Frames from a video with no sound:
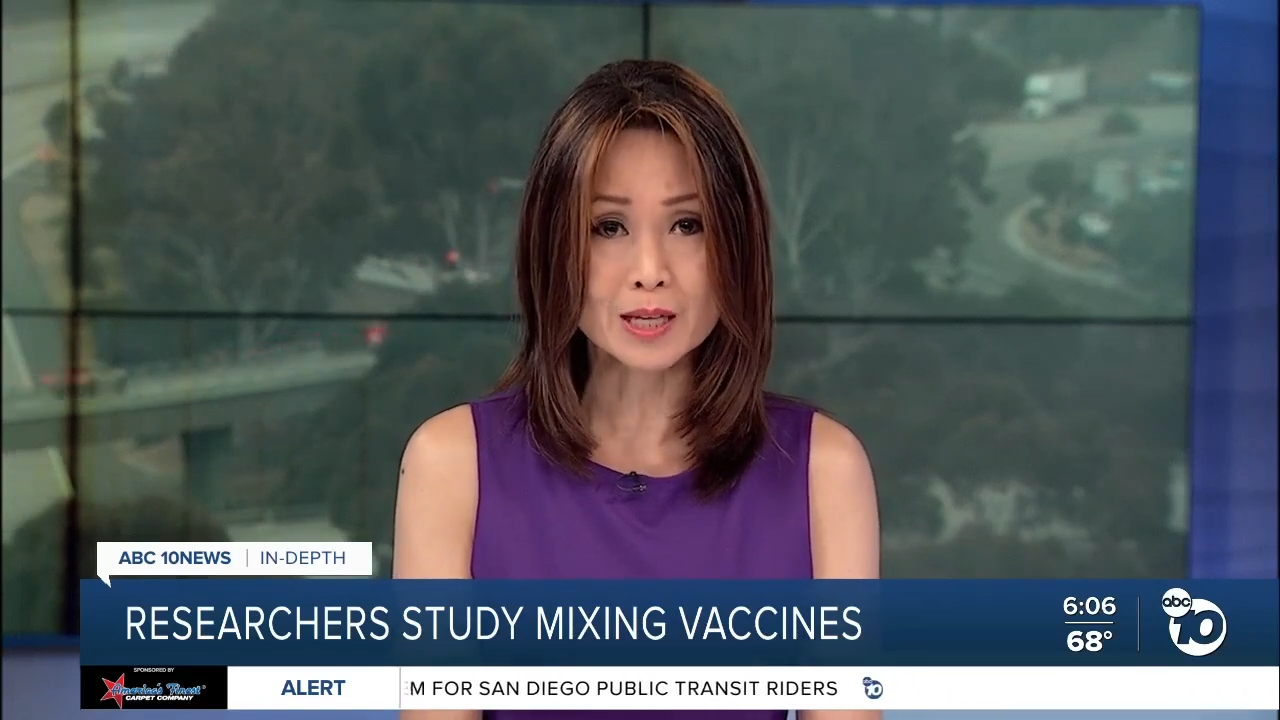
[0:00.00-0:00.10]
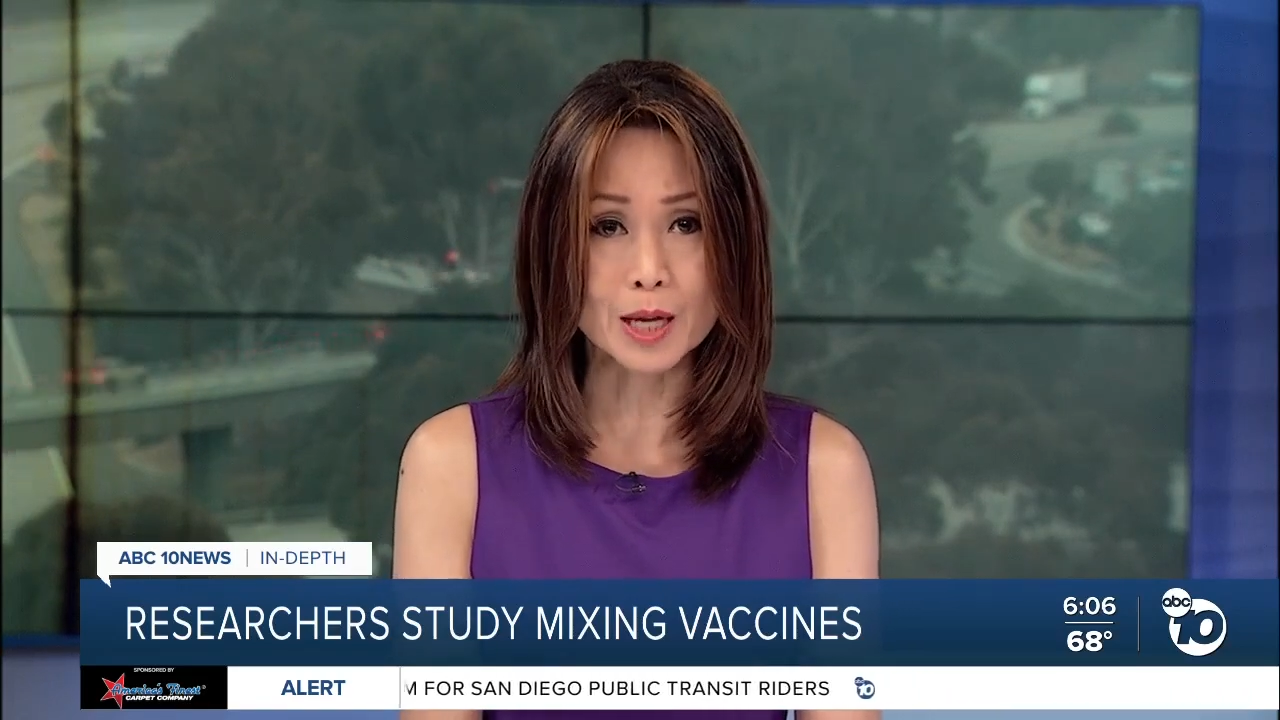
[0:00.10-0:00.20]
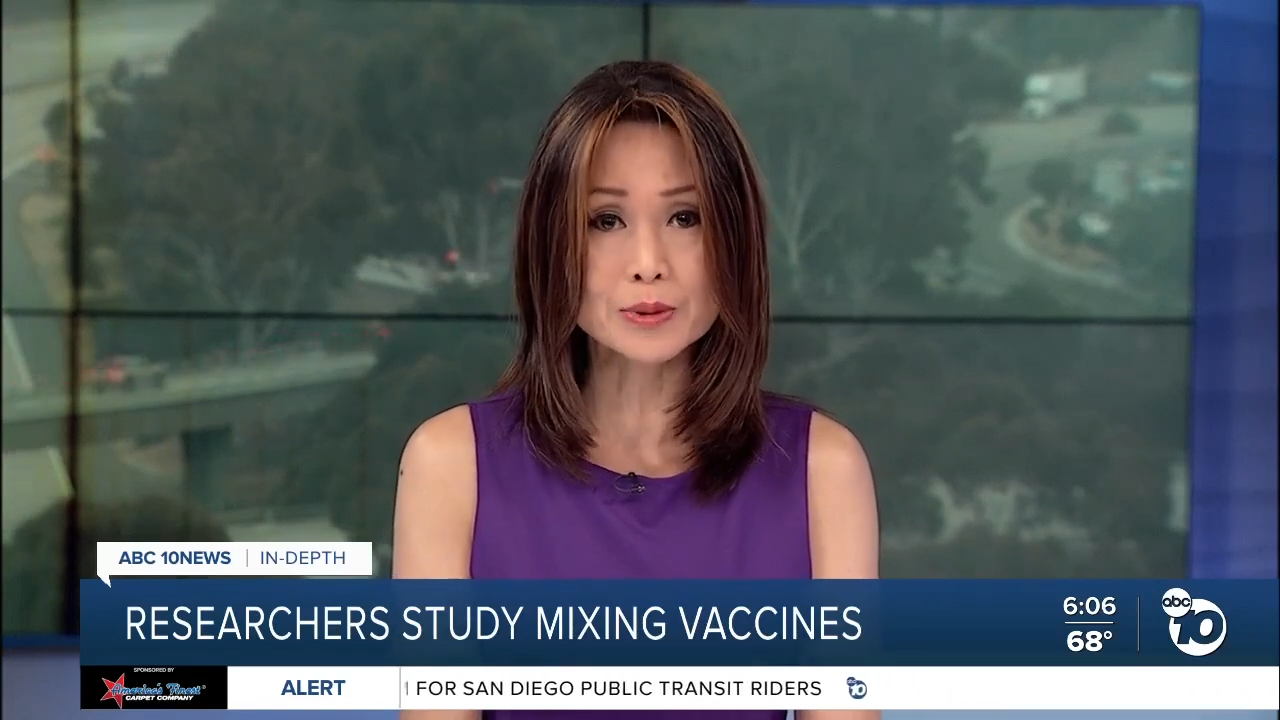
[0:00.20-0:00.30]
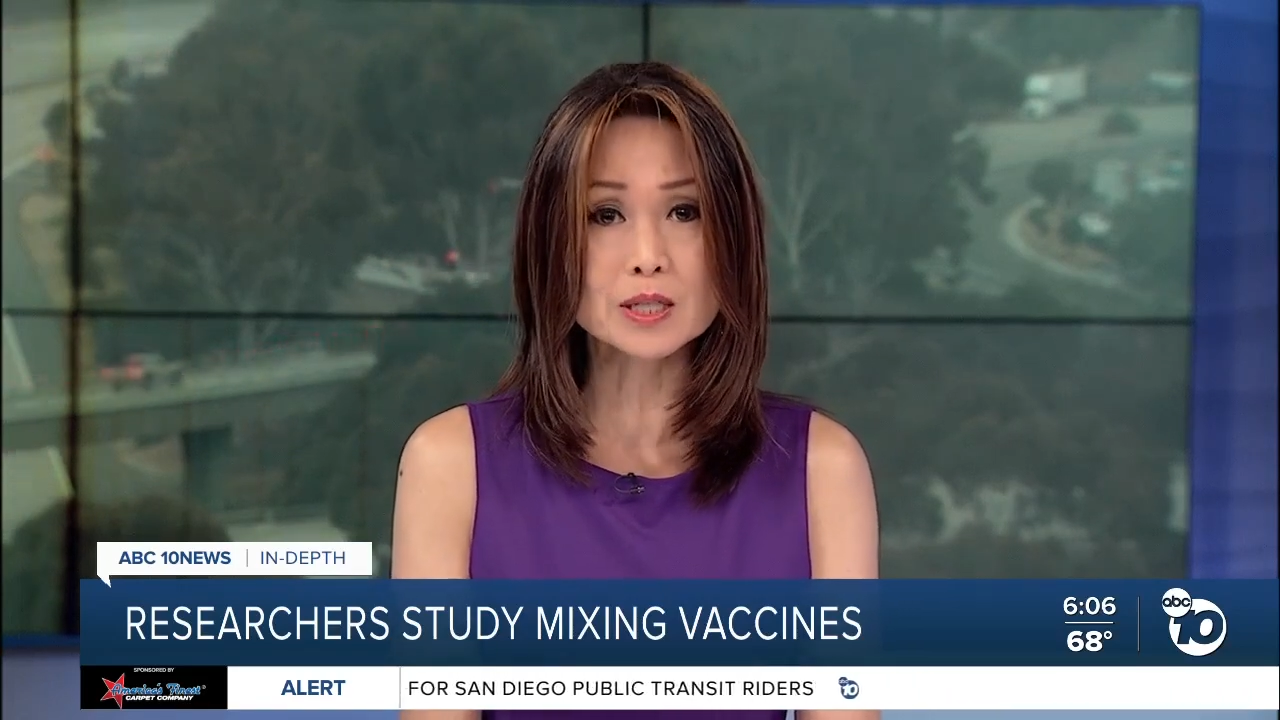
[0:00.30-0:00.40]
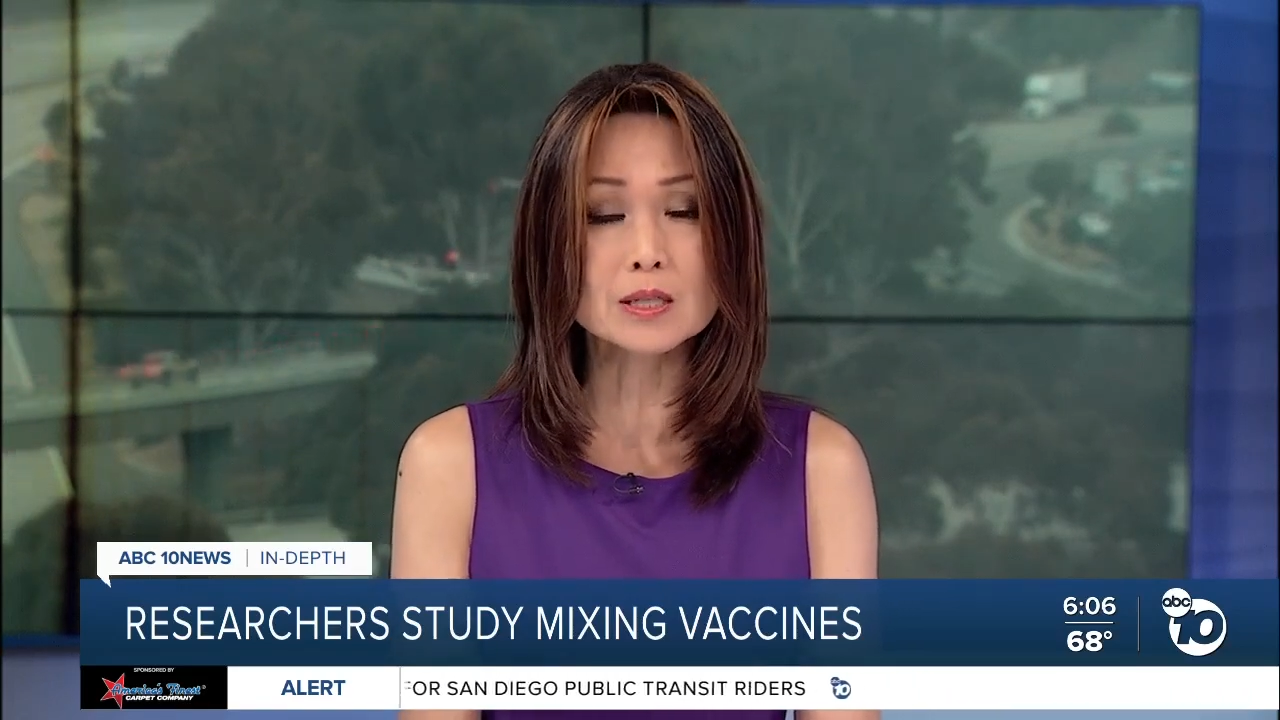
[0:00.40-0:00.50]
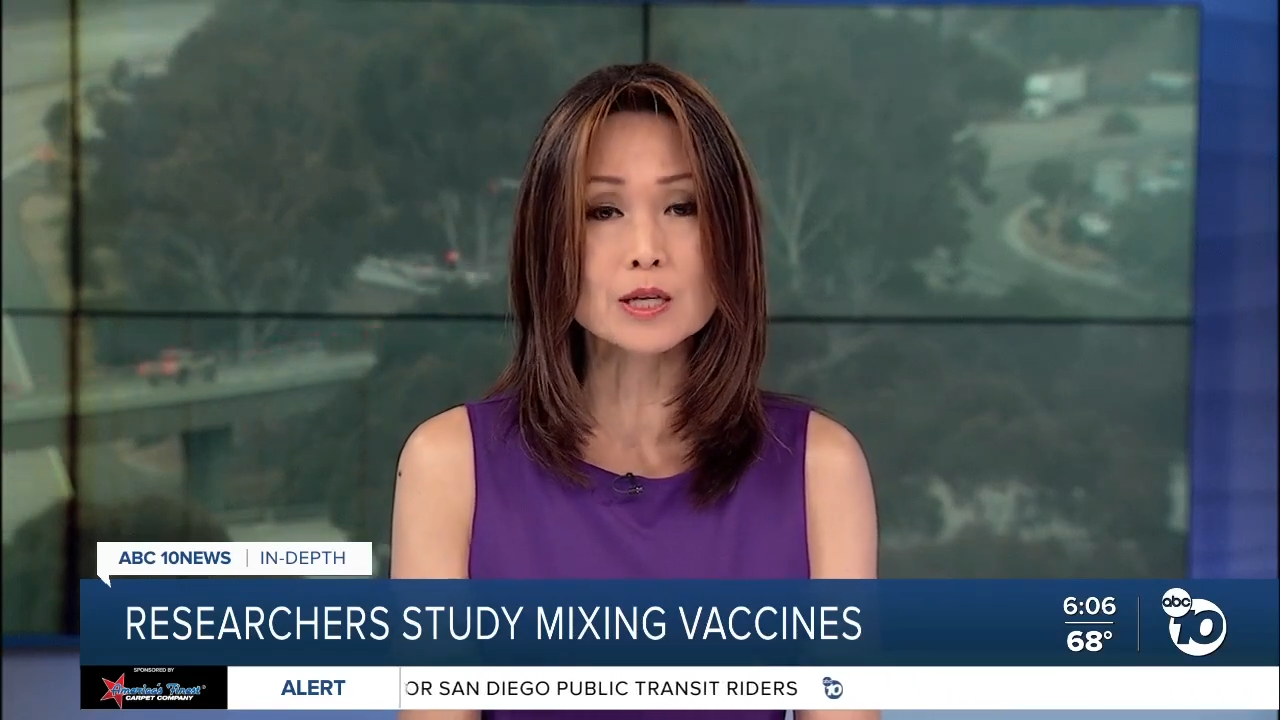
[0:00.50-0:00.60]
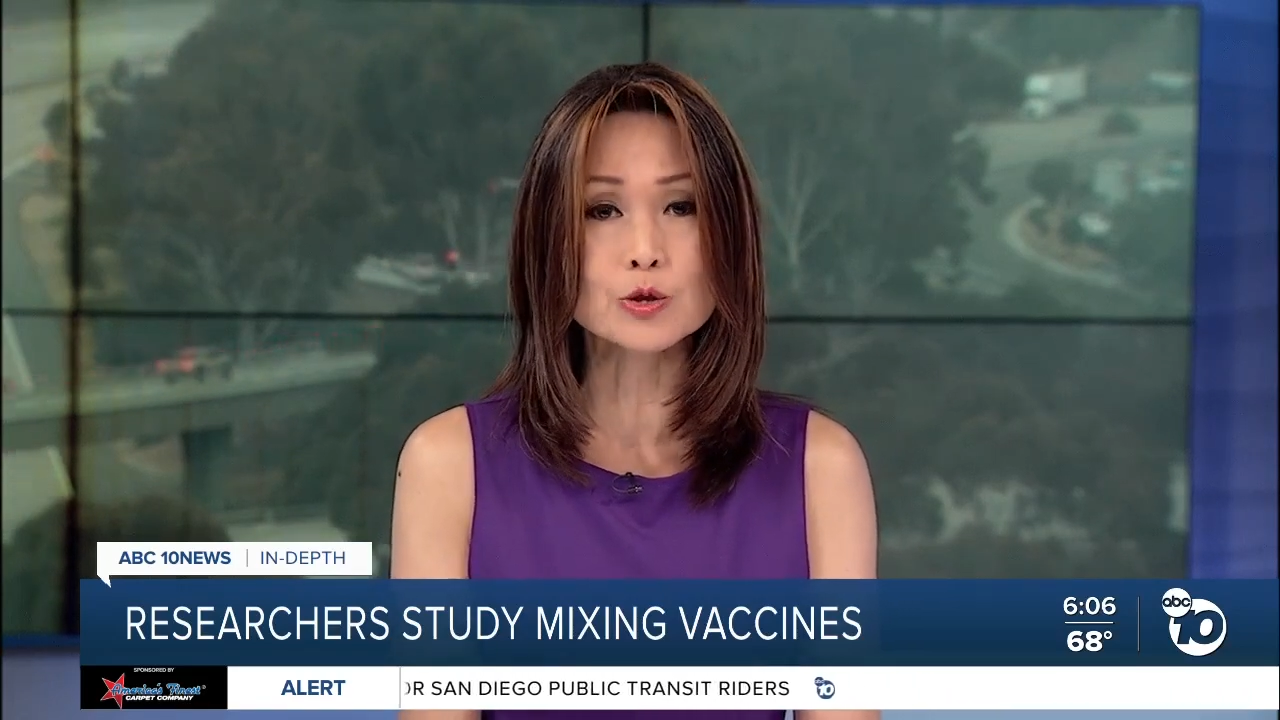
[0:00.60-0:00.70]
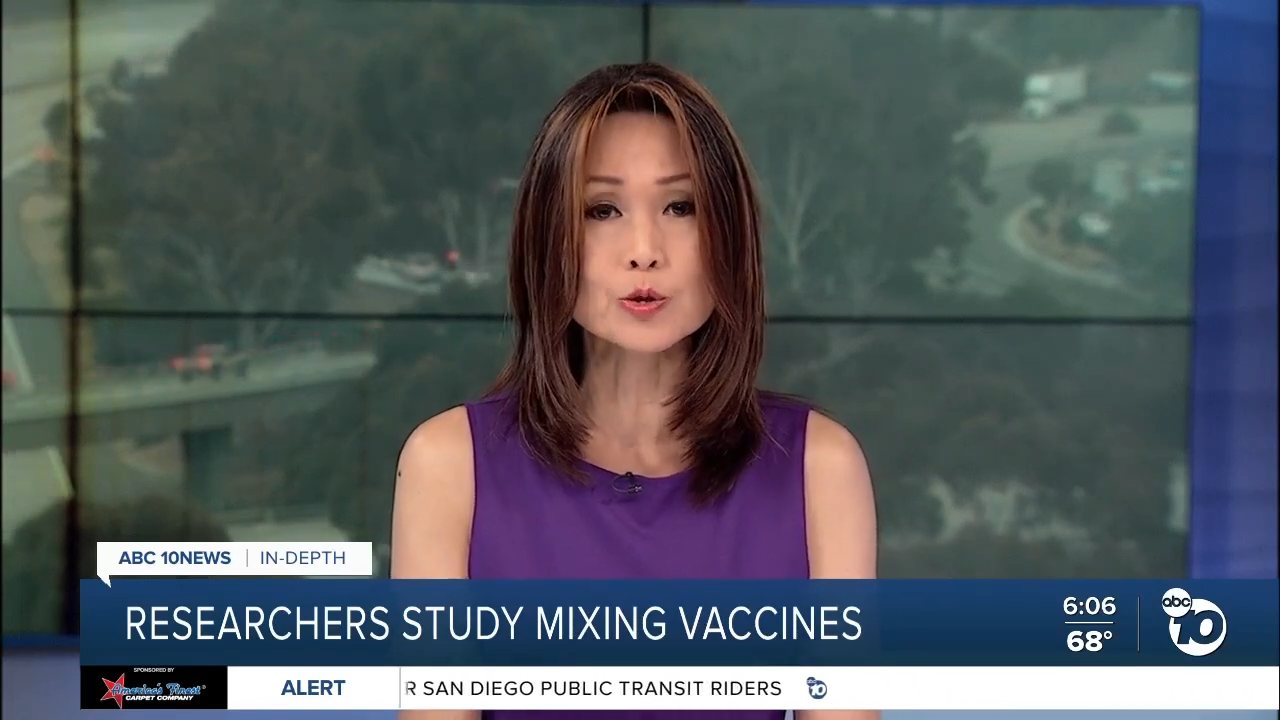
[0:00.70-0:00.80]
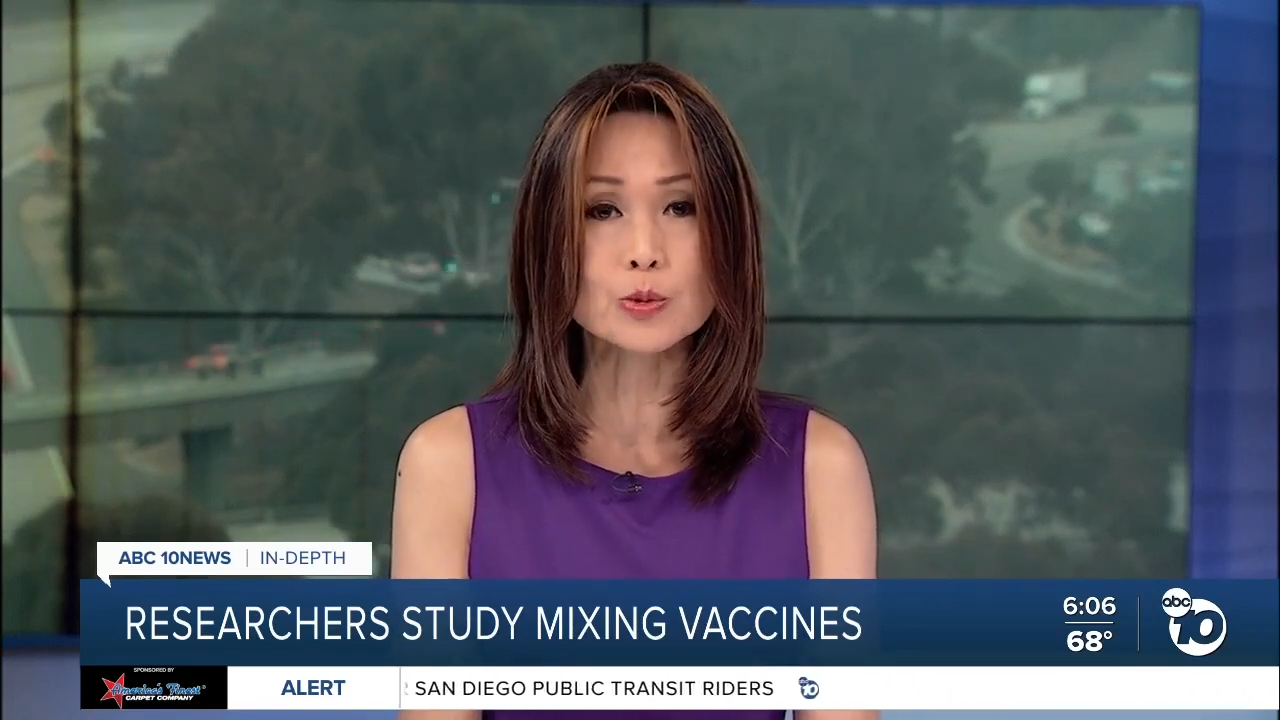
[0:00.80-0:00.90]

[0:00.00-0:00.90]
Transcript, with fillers: ABC 10 News